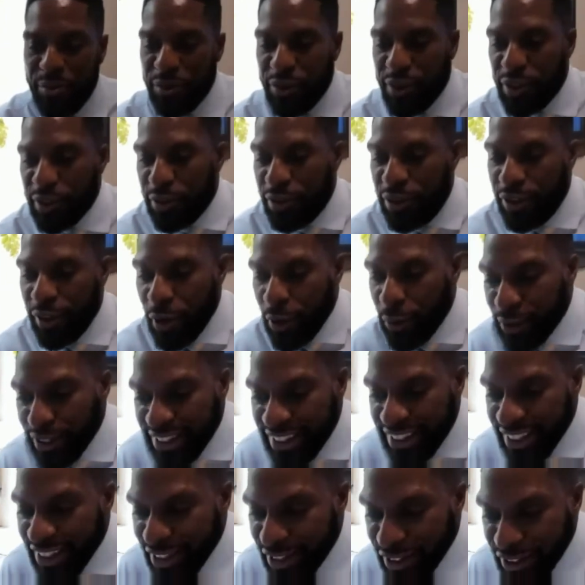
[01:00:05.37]
the
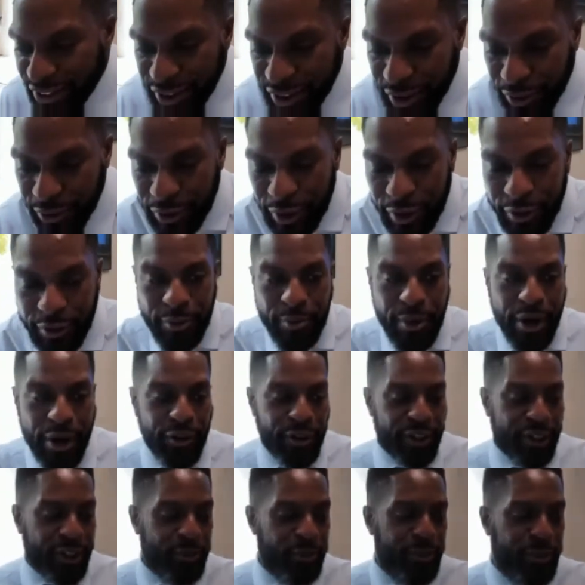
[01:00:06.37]
forward thinkers of
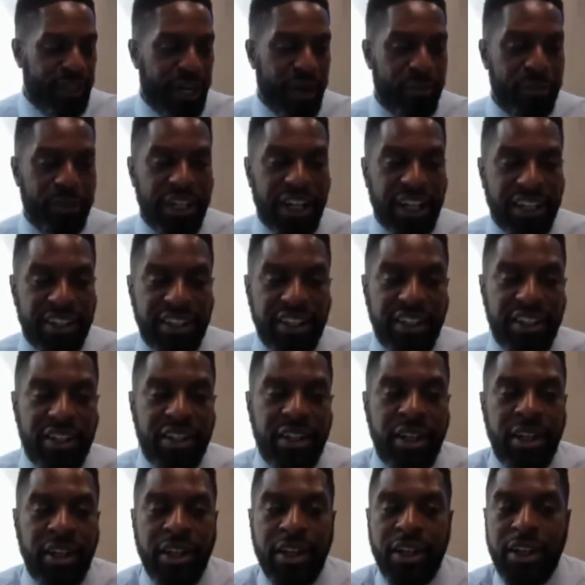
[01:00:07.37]
America, but I mean, I
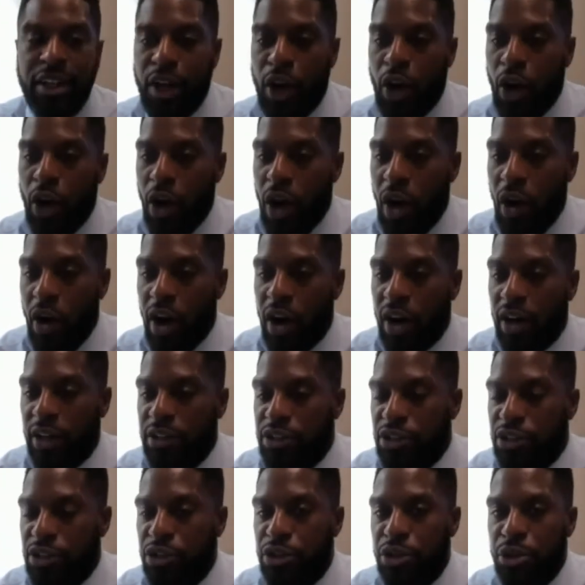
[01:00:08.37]
think our
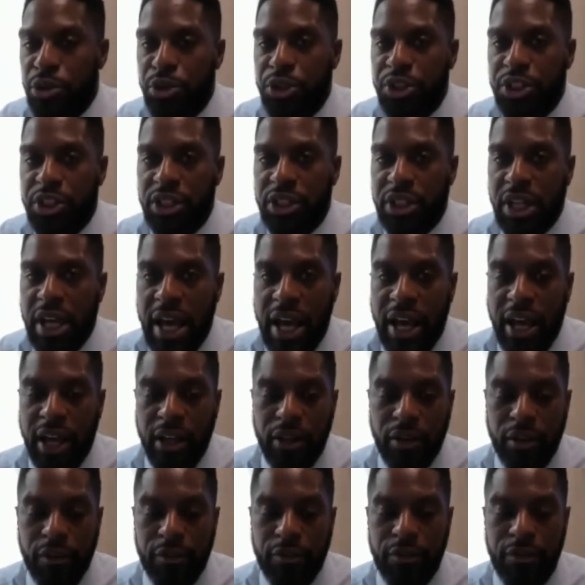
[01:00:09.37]
institution
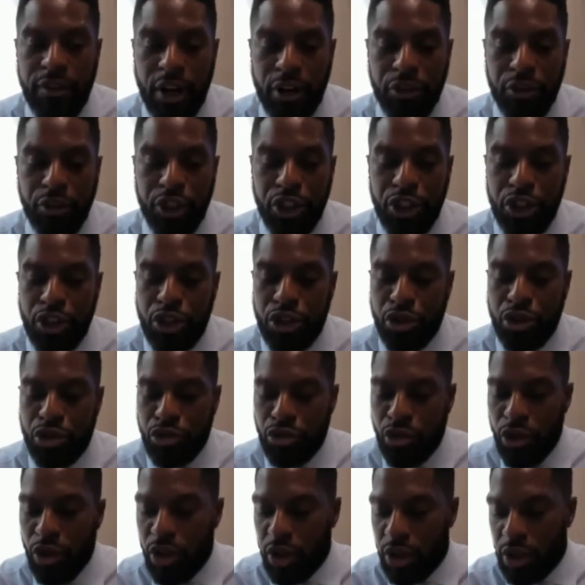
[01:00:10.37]
had a very
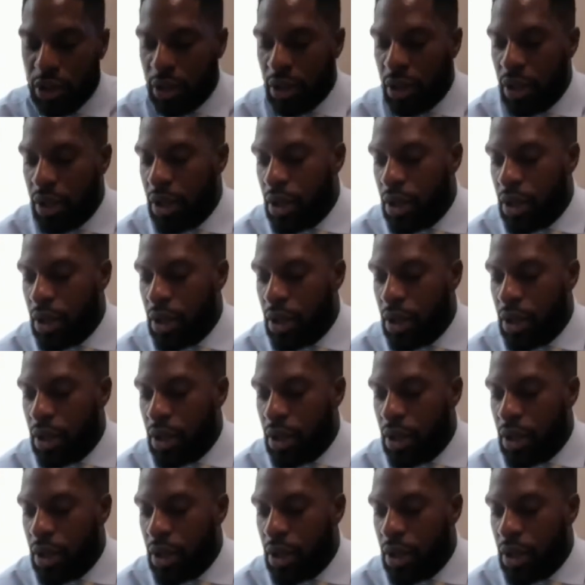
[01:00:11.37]
strong